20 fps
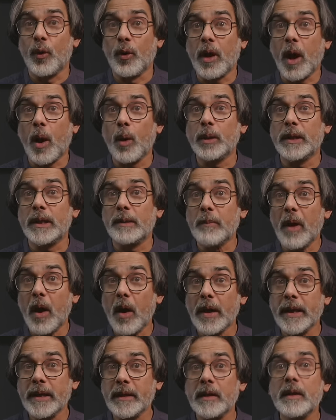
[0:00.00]
your goal in
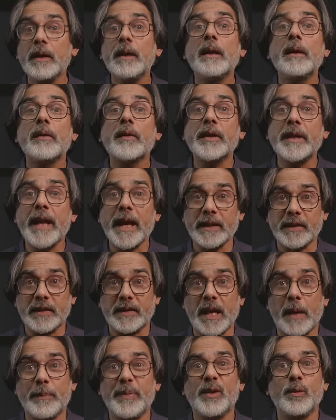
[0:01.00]
mind, the next
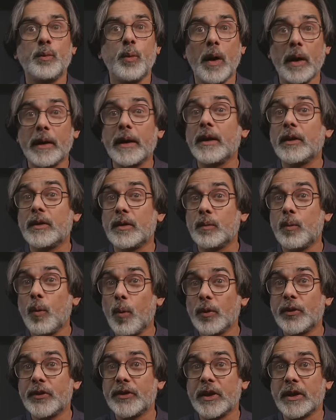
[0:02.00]
step is working
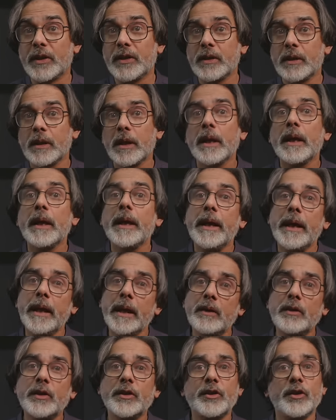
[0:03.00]
towards it.
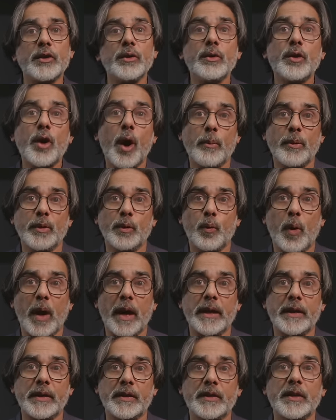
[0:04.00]
Here are two common
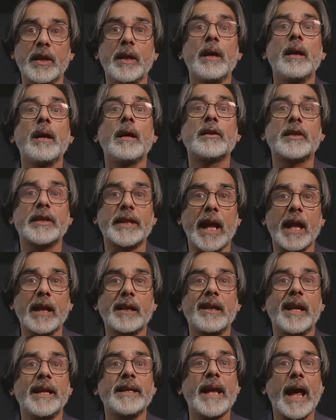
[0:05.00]
ways to
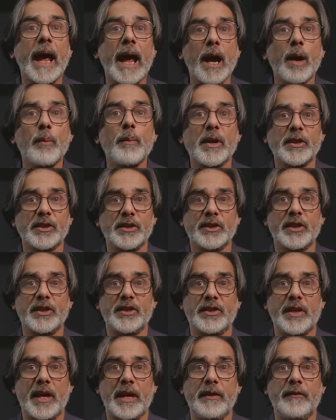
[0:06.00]
calculate how much to
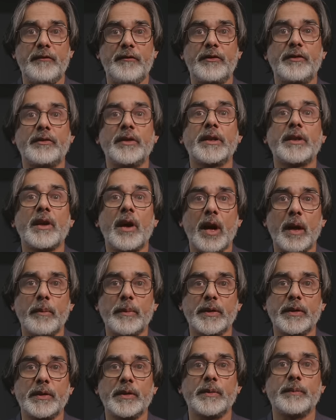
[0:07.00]
save for
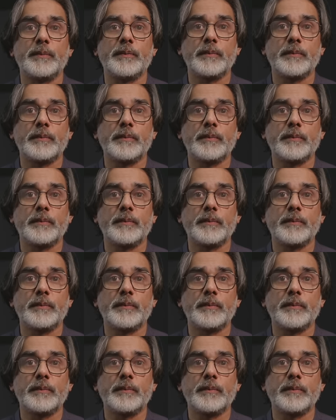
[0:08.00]
retirement.